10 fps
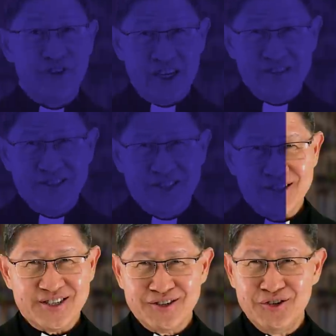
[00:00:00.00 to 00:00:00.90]

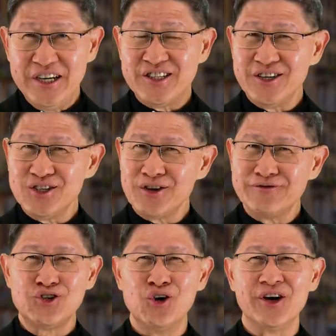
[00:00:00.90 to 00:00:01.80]
Friends, greetings
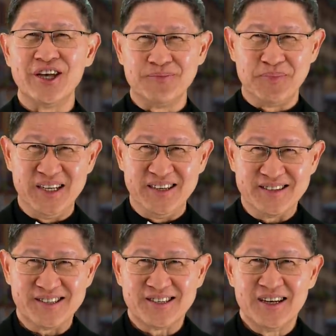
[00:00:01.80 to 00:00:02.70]
of joy and
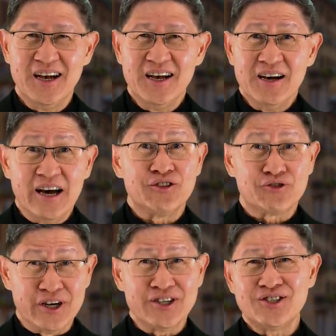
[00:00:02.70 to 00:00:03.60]
peace.
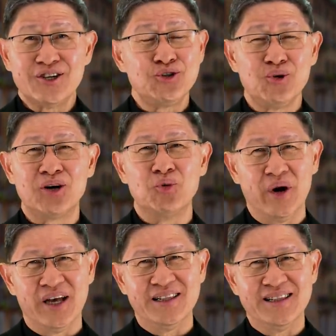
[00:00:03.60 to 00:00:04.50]
I trust that you are
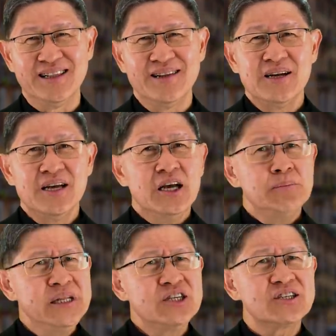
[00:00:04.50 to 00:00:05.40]
well.
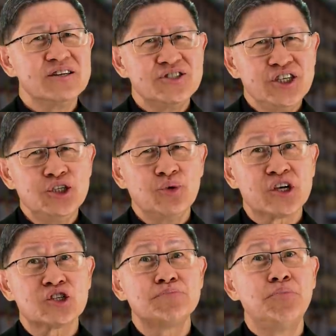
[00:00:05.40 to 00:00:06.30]
Please
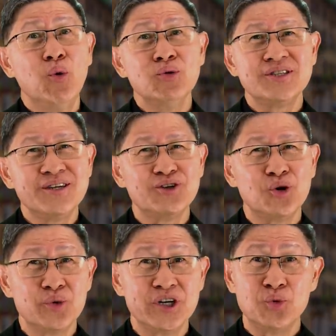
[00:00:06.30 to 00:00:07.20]
continue
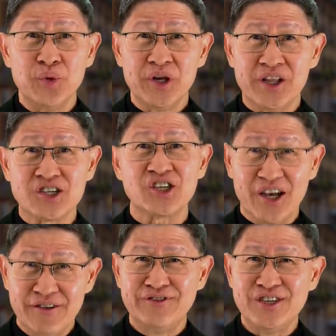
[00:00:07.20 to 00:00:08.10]
exposing the Word with us
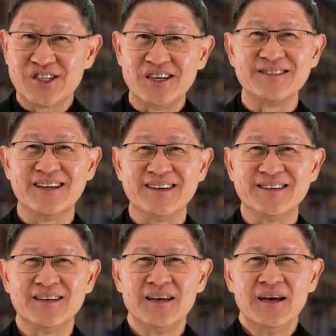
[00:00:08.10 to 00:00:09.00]
every Sunday.
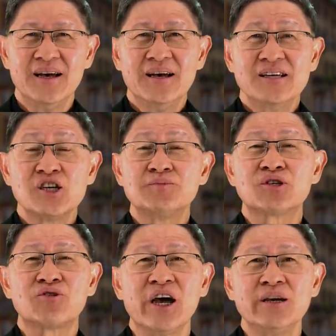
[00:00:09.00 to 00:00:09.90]

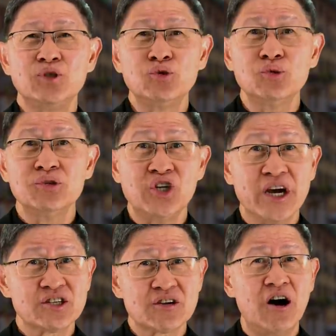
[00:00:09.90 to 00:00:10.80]
Subscribe to
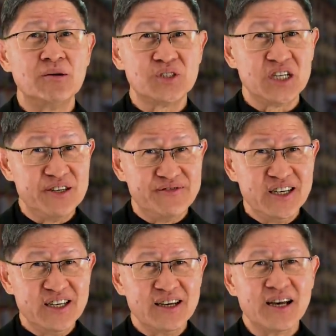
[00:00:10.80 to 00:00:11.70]
JESCOM
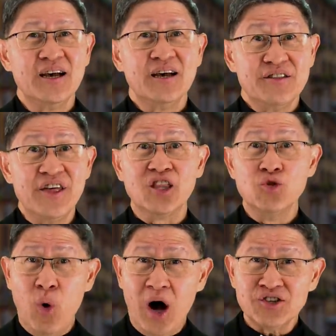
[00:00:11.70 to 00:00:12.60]
TV, then
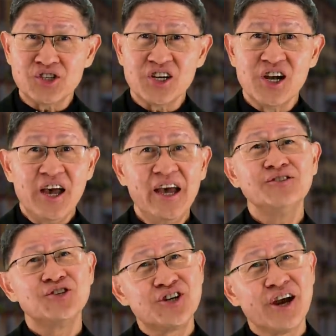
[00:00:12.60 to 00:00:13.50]
watch
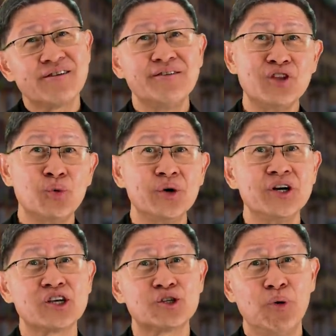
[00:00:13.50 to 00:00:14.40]
and share The
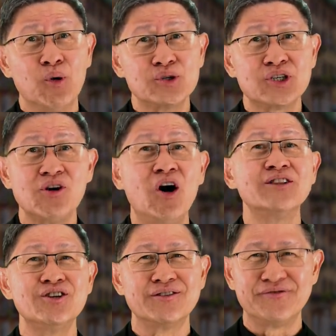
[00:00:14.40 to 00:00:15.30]
Word Exposed
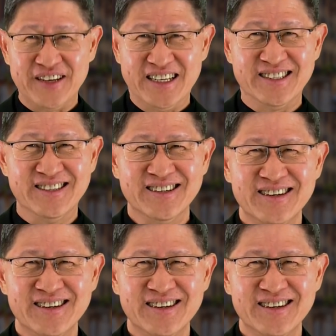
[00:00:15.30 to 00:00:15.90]
on your feed.